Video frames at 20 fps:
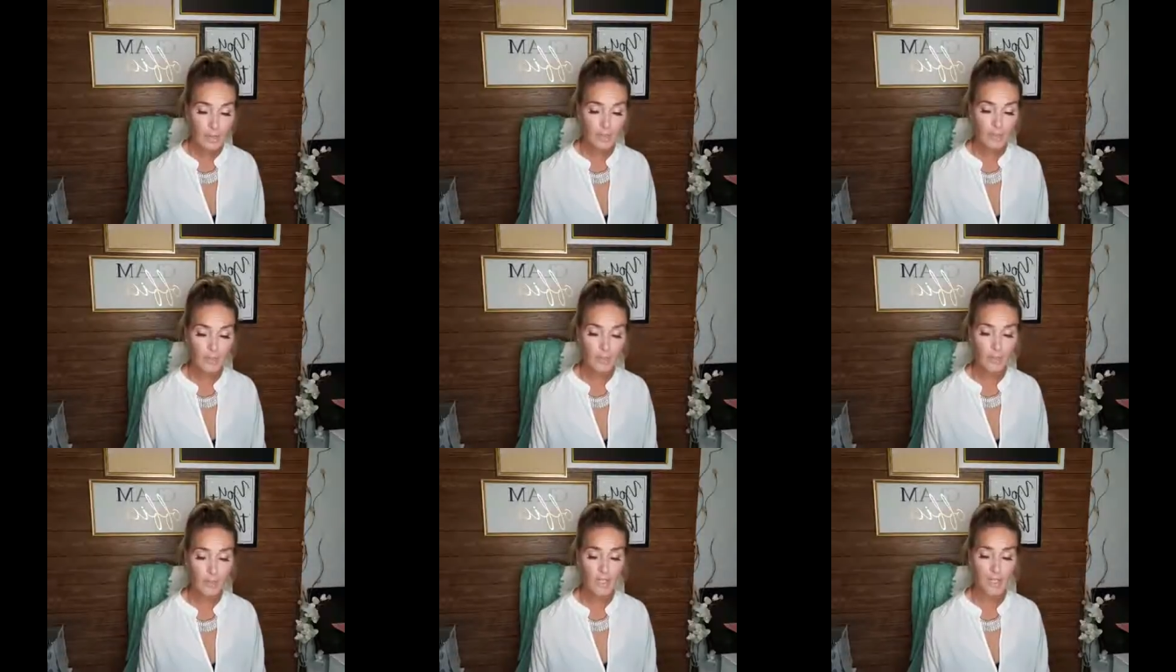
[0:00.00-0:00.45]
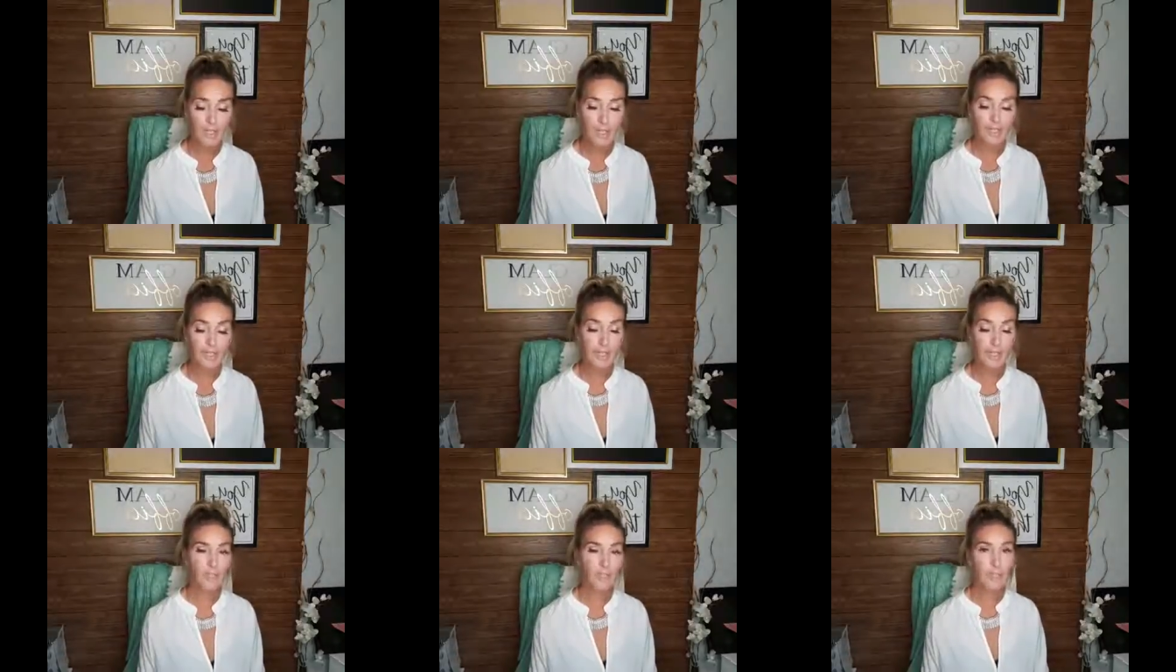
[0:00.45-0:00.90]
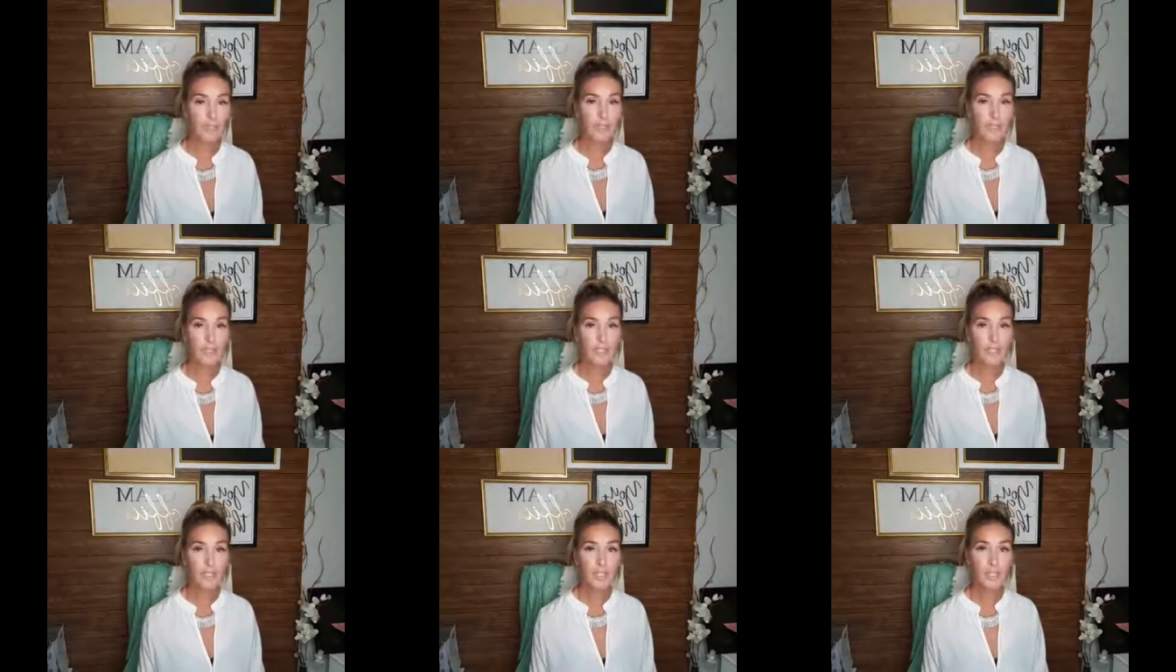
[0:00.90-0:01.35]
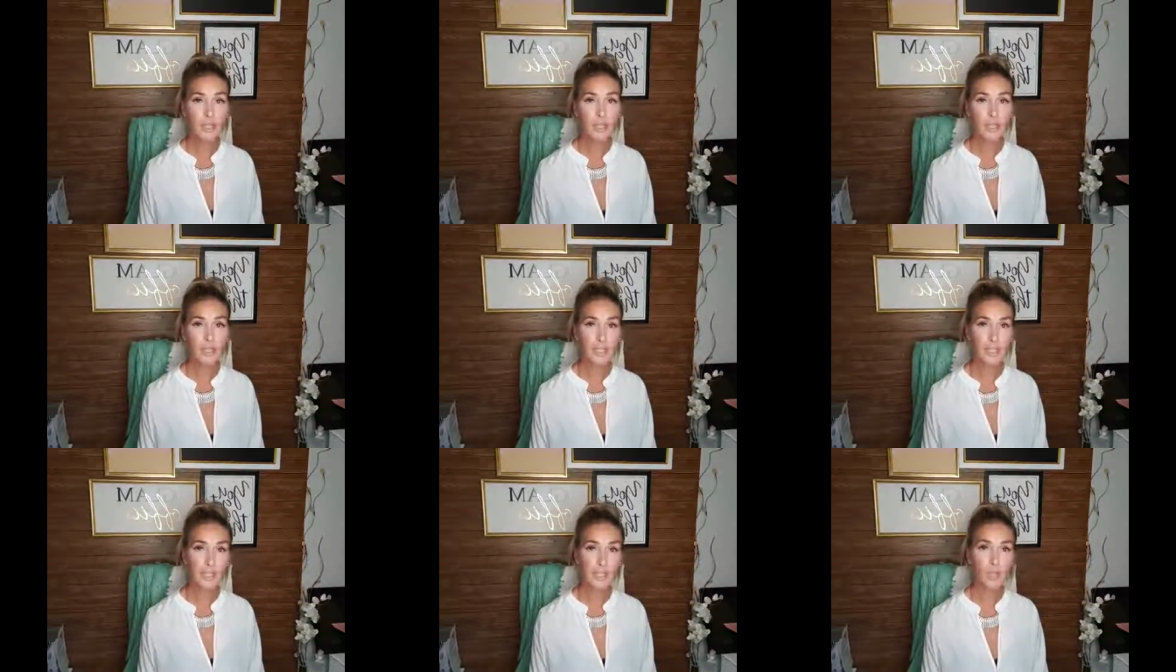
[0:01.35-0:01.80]
something that's interesting,
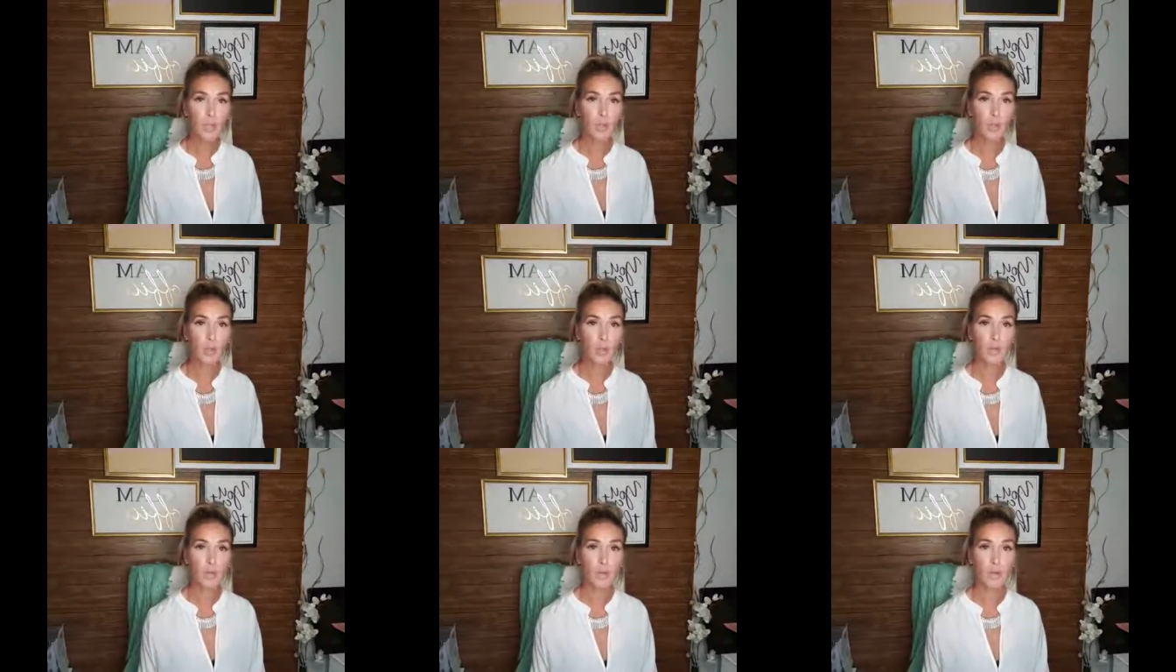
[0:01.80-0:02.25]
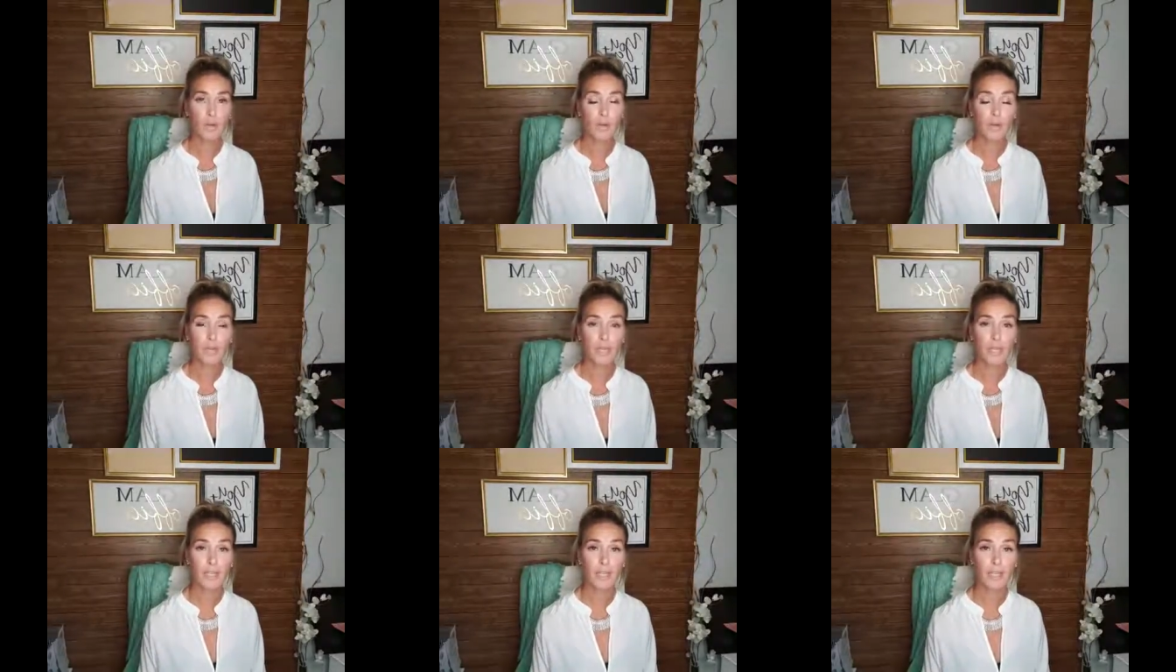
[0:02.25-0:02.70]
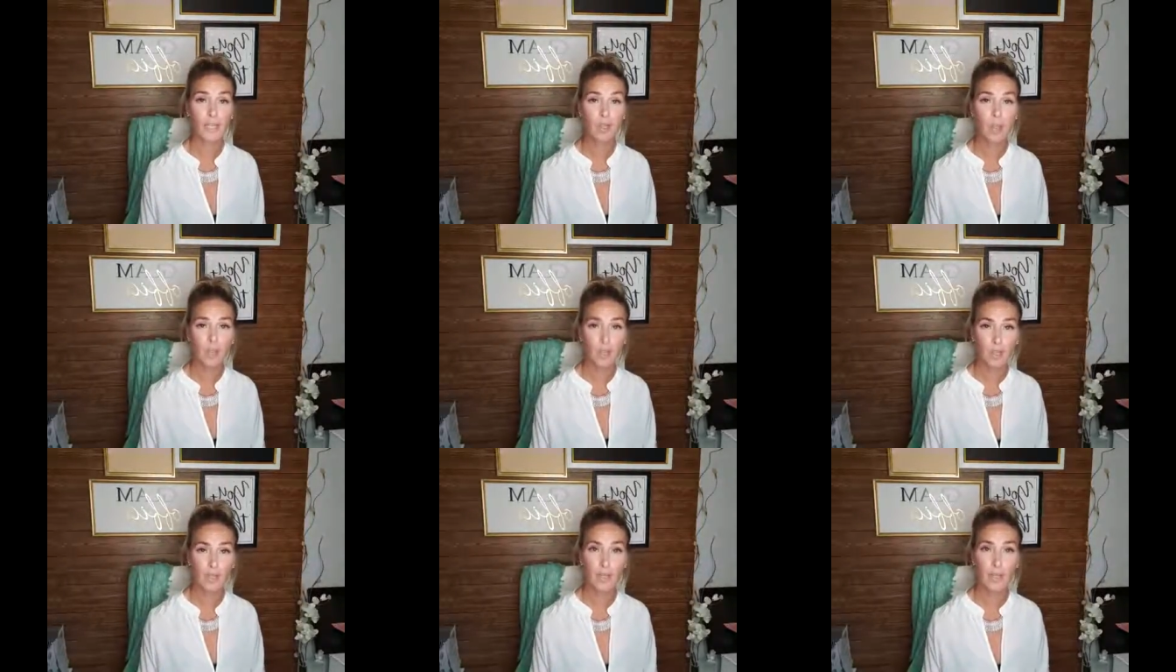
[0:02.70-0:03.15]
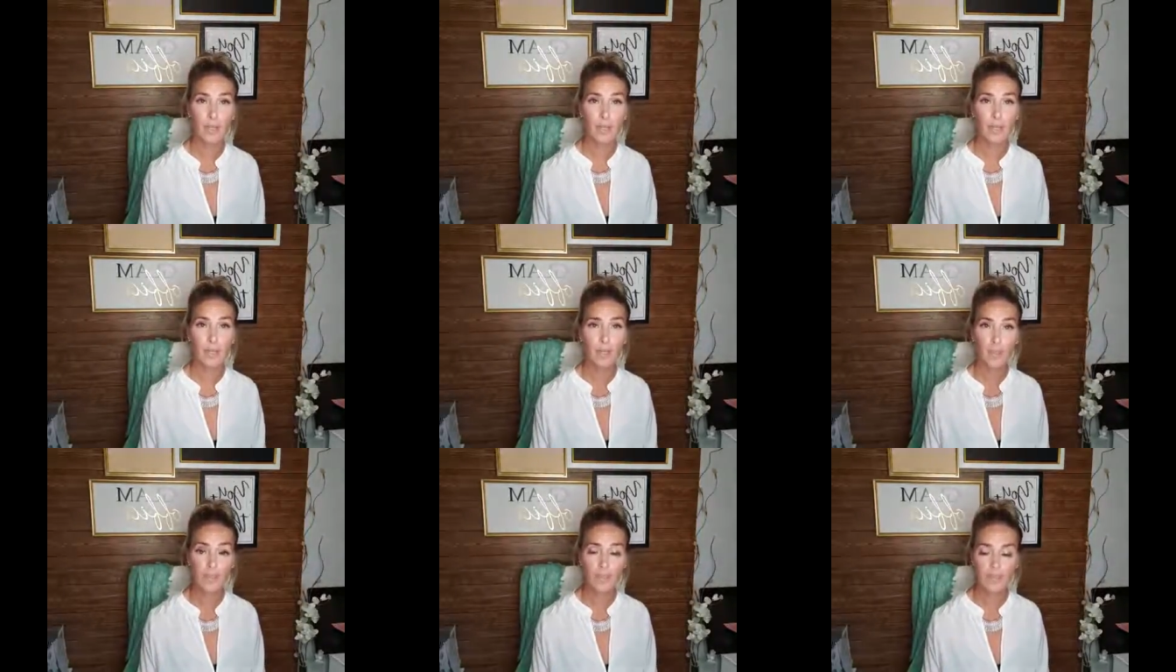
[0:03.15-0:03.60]
relatable, or that can hook
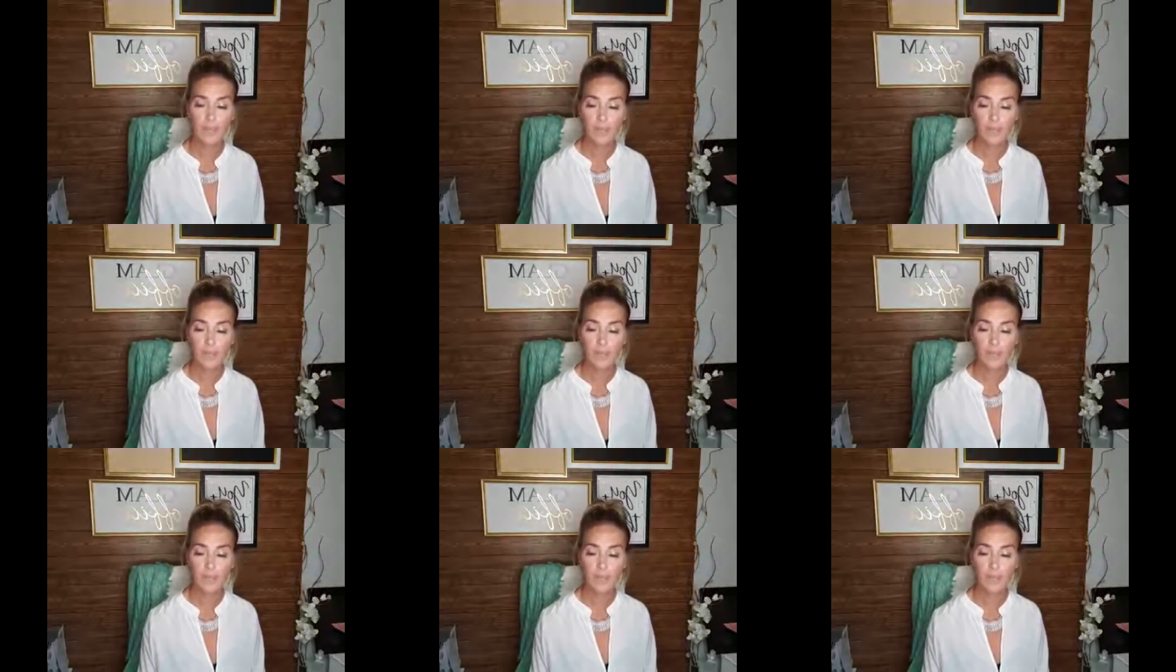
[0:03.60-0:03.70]
them,